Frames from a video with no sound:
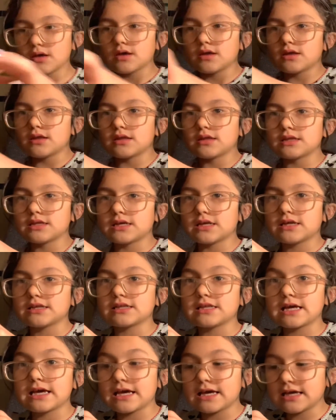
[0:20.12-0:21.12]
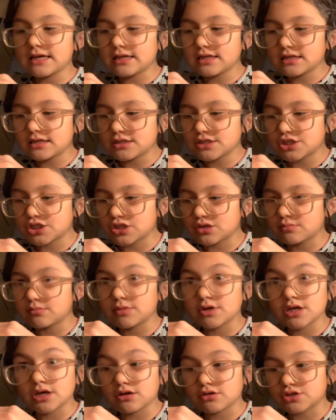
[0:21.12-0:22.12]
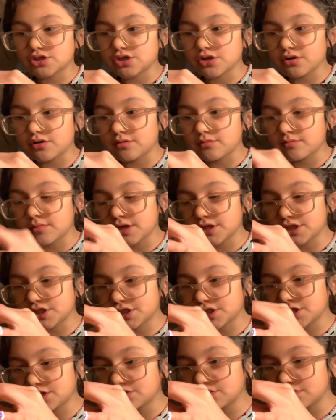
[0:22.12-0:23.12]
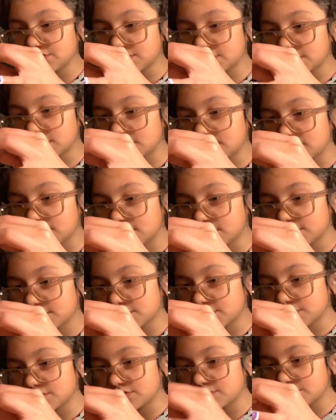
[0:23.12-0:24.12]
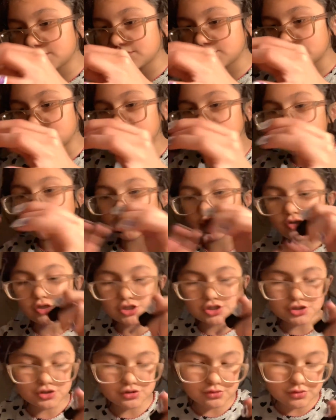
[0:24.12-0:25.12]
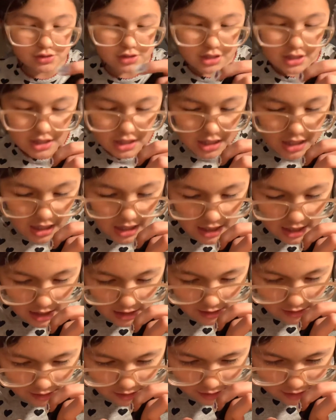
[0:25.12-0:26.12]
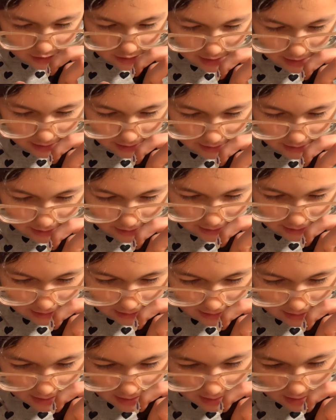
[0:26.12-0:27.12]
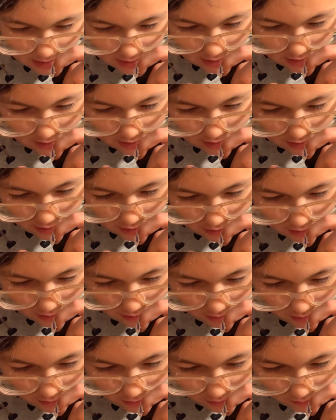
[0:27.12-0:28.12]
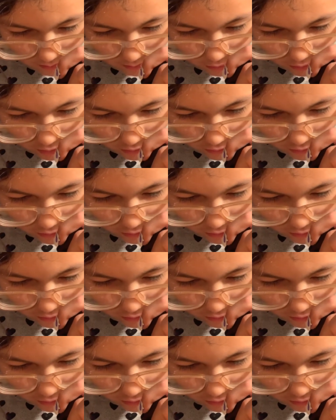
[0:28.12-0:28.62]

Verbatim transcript: And then at the end, show, I'll show my shoes, two new shoes, dress shoes, and then tennies. And I like them both.